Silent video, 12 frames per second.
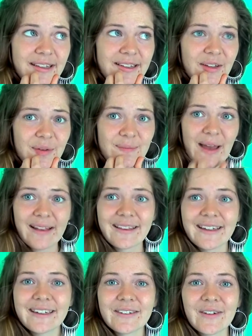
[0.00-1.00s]

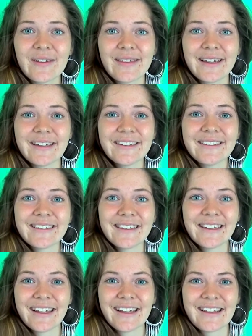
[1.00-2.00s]
dogmatic with it.
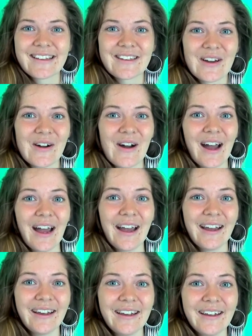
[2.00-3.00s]
So
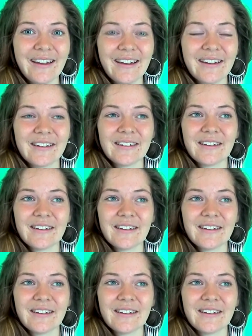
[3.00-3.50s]
I,